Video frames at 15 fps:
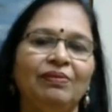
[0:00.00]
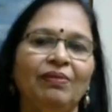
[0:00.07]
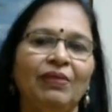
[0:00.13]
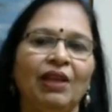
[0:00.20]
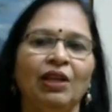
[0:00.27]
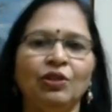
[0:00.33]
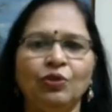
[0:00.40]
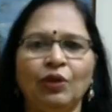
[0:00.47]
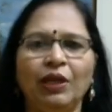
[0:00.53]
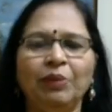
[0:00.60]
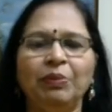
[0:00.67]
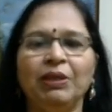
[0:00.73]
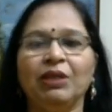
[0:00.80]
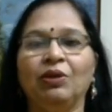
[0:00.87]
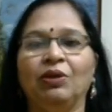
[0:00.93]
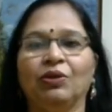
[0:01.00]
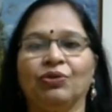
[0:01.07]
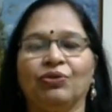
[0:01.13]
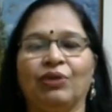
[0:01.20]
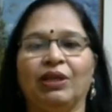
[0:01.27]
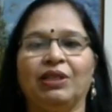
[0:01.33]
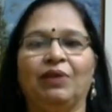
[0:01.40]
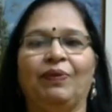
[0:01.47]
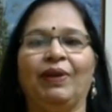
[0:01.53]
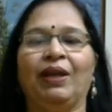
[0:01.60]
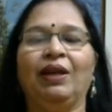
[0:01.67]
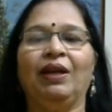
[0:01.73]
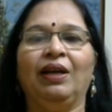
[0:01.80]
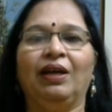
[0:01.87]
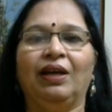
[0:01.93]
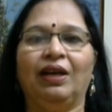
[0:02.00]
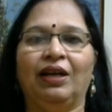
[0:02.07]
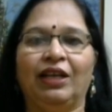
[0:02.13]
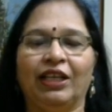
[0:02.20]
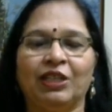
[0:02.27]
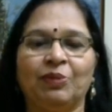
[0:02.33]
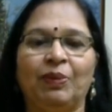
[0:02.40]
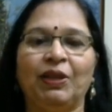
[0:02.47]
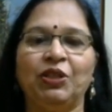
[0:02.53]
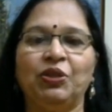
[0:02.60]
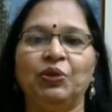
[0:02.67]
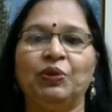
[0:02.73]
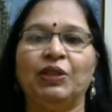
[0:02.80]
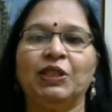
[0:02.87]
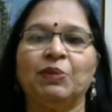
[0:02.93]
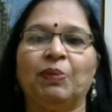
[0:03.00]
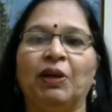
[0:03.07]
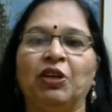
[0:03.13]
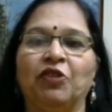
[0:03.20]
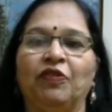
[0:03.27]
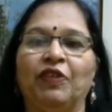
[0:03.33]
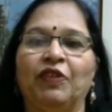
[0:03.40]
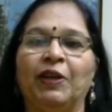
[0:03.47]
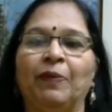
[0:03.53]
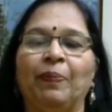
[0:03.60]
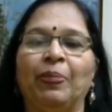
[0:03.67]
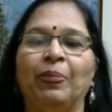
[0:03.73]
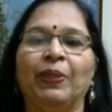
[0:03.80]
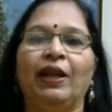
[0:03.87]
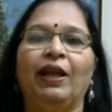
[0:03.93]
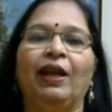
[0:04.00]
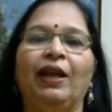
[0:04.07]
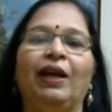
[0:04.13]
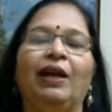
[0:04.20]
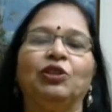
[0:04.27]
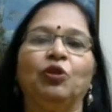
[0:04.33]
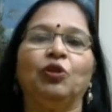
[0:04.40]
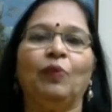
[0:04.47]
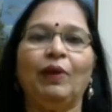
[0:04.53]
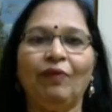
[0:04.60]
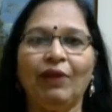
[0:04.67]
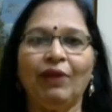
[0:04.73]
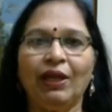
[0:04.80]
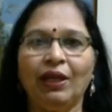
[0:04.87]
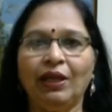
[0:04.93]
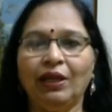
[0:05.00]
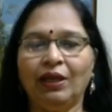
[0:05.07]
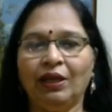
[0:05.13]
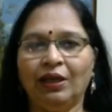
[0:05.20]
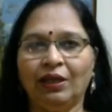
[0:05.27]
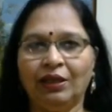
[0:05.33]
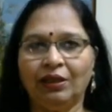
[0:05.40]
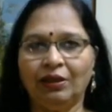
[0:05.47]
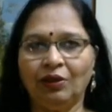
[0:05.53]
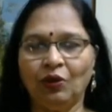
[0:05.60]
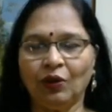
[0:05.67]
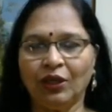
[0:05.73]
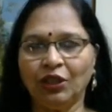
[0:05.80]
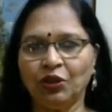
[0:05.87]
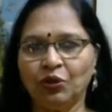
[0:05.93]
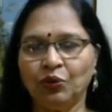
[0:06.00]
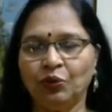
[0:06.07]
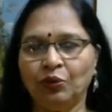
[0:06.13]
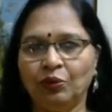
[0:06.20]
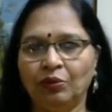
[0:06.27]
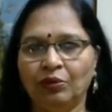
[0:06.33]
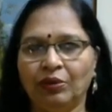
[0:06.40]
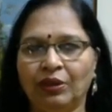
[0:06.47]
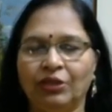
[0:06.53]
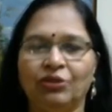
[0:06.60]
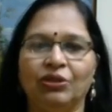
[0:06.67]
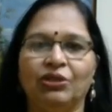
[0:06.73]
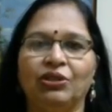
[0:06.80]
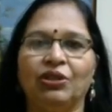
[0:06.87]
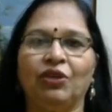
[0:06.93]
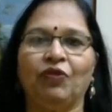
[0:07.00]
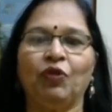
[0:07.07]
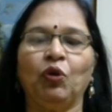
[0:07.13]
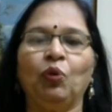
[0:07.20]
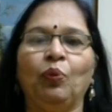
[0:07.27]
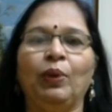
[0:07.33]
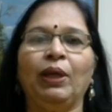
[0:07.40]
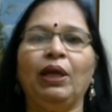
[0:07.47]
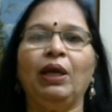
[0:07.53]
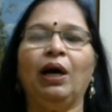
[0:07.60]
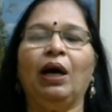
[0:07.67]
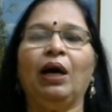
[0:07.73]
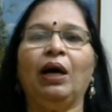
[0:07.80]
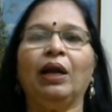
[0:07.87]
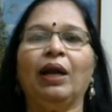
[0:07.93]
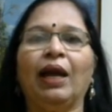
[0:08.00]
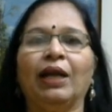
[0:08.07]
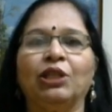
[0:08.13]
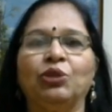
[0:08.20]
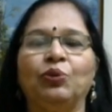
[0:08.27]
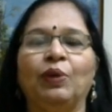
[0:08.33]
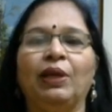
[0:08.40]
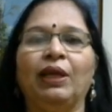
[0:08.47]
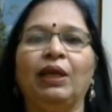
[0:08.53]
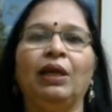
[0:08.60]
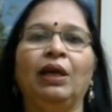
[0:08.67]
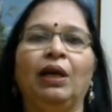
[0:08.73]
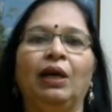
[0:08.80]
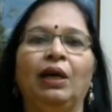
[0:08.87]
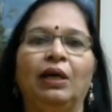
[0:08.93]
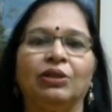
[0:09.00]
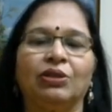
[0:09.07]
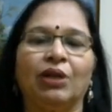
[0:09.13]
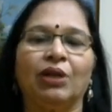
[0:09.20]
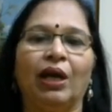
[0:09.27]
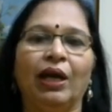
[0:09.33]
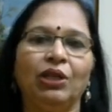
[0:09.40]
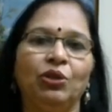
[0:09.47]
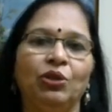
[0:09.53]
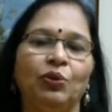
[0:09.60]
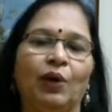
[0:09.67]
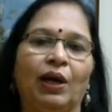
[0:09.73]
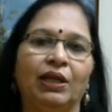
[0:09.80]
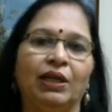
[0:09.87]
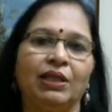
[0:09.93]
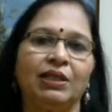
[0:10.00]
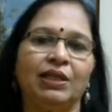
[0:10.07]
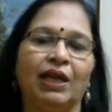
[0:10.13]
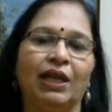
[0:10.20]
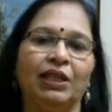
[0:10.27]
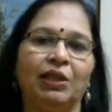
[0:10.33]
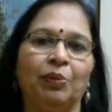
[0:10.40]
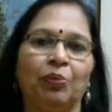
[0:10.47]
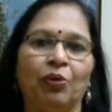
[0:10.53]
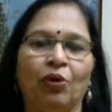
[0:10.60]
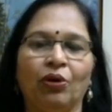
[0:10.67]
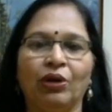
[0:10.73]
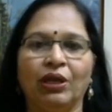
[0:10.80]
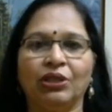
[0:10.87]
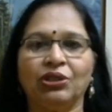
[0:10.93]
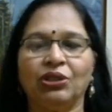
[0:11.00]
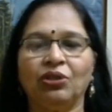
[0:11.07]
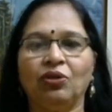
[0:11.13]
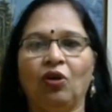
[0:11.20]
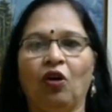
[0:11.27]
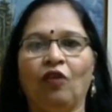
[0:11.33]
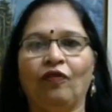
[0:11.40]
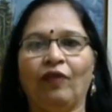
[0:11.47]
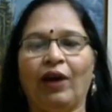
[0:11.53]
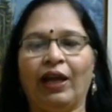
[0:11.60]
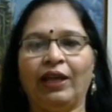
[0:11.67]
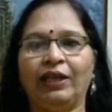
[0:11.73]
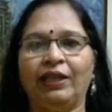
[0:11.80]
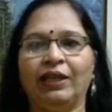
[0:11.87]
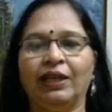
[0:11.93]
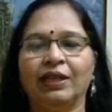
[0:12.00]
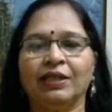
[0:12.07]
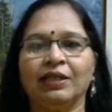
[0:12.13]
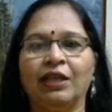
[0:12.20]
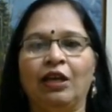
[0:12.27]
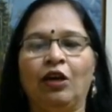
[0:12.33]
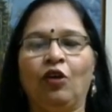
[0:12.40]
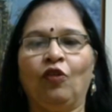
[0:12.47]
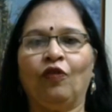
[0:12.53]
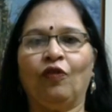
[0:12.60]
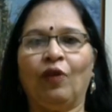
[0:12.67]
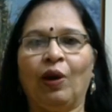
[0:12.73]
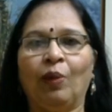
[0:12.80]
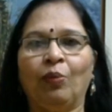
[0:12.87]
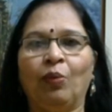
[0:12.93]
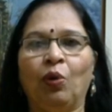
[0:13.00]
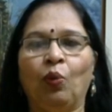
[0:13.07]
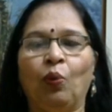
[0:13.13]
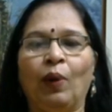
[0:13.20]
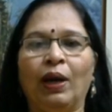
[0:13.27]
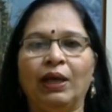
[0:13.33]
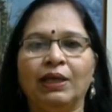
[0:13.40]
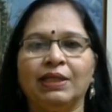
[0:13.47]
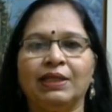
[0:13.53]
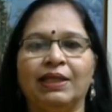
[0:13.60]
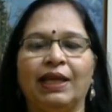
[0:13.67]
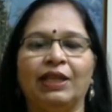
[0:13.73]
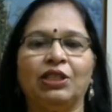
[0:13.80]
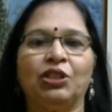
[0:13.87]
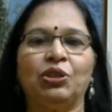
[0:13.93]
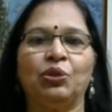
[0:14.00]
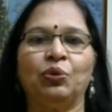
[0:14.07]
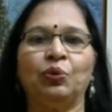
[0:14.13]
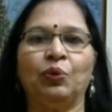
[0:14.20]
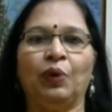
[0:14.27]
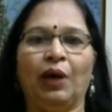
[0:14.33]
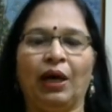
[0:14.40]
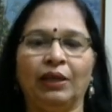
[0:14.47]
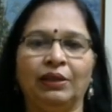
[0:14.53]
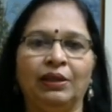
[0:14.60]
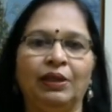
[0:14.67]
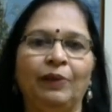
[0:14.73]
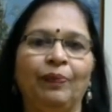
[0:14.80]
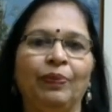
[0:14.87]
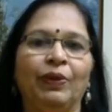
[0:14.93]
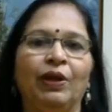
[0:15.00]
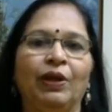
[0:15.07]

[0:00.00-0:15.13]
So let me go straight away explain to you this part of it. So when we look into literature review, we are actually trying to understand the progression of ideas from one set to other,